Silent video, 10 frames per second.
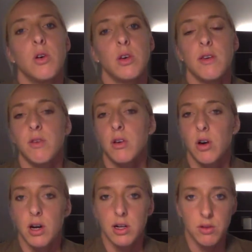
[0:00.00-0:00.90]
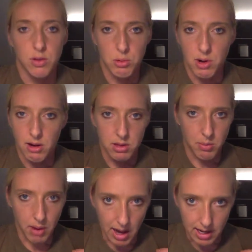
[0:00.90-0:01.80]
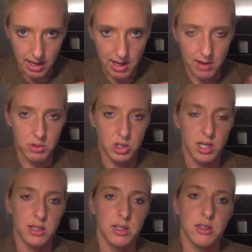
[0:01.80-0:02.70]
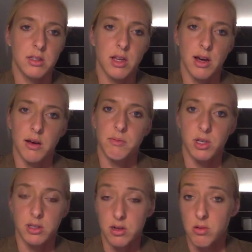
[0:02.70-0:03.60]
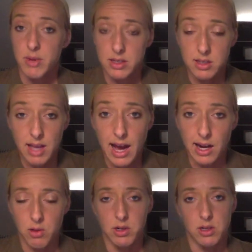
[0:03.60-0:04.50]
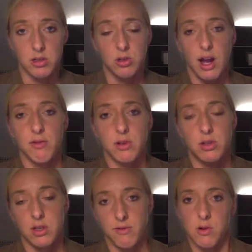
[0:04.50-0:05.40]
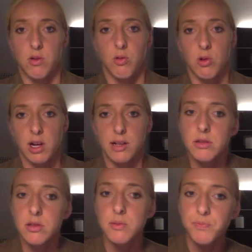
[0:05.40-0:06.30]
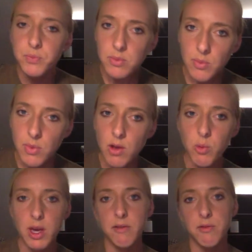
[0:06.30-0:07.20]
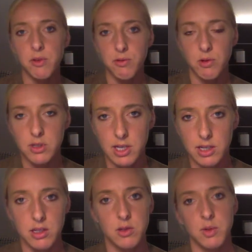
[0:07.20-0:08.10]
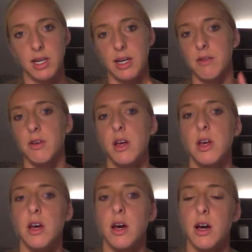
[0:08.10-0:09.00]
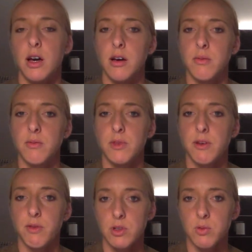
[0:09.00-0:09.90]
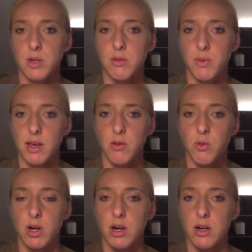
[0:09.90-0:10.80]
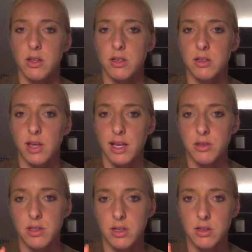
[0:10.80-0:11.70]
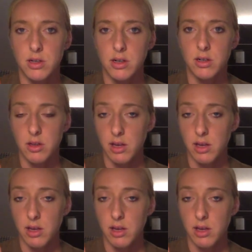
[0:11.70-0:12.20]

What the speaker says: even gone throughout the body, in which case it's considered metastatic when it's traveled to different organs. We have the 4 stages. We have the first one being where the cancer cells or